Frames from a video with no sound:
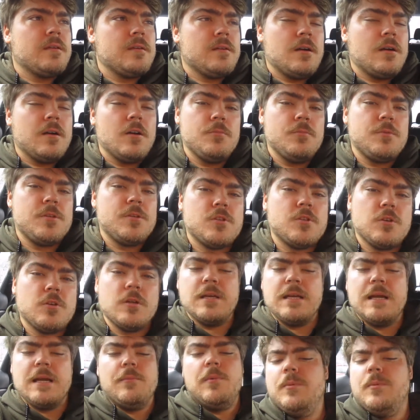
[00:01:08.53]
I hope she took a
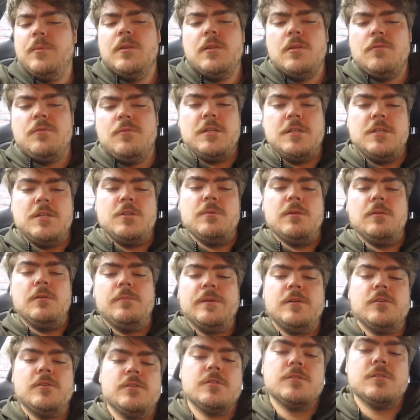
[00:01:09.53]
camera, but I don't think she will
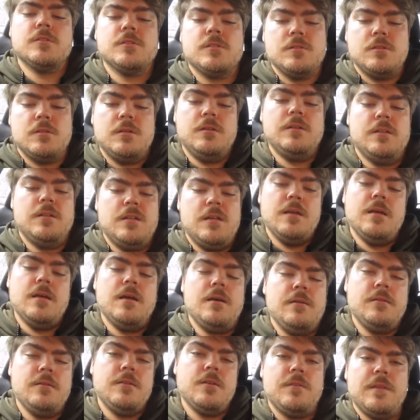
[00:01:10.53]
because
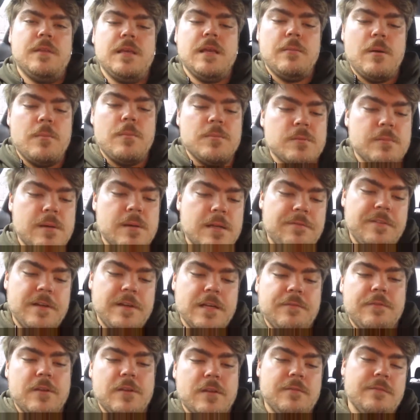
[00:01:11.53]
I don't think her mum's a mad fan
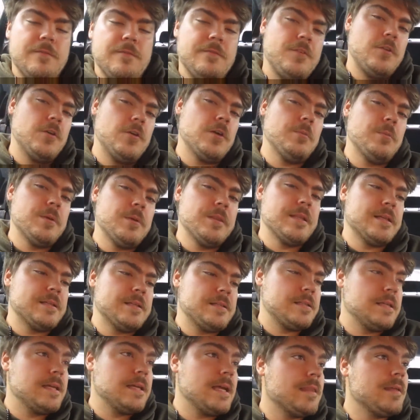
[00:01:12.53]
of her vlogging when they're
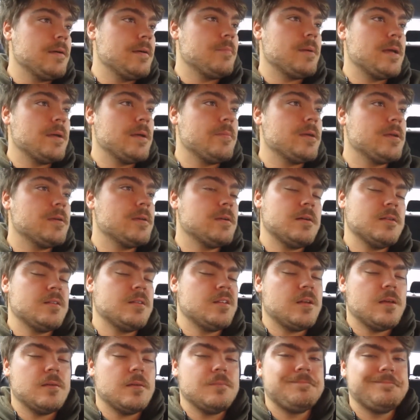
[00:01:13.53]
together, maybe. I
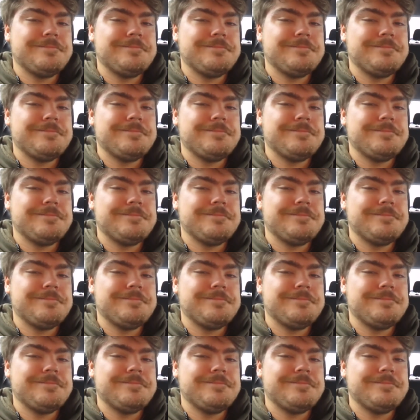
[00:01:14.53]
don't know.